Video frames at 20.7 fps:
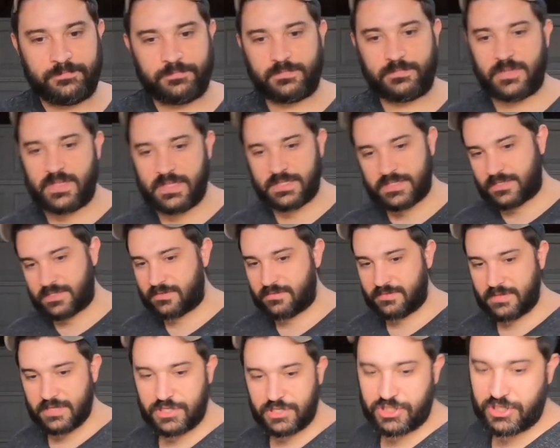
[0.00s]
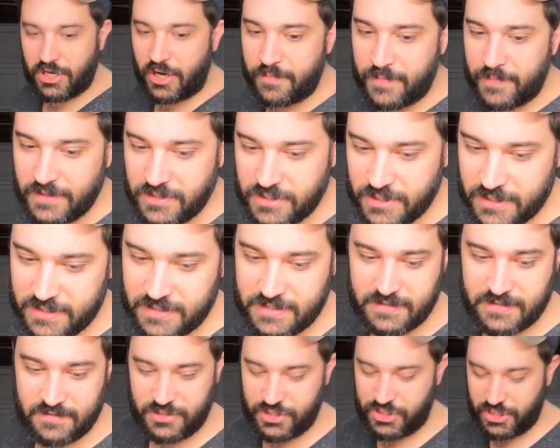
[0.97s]
this sharpened
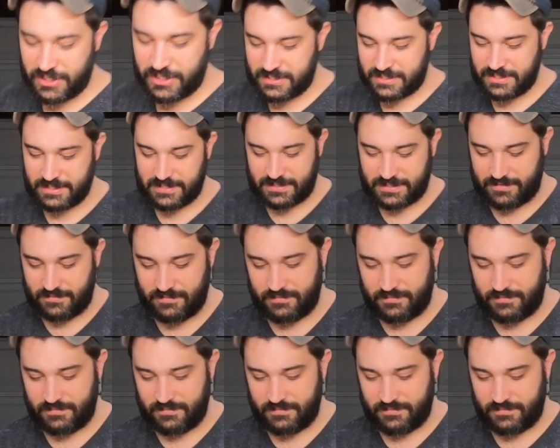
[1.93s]
just as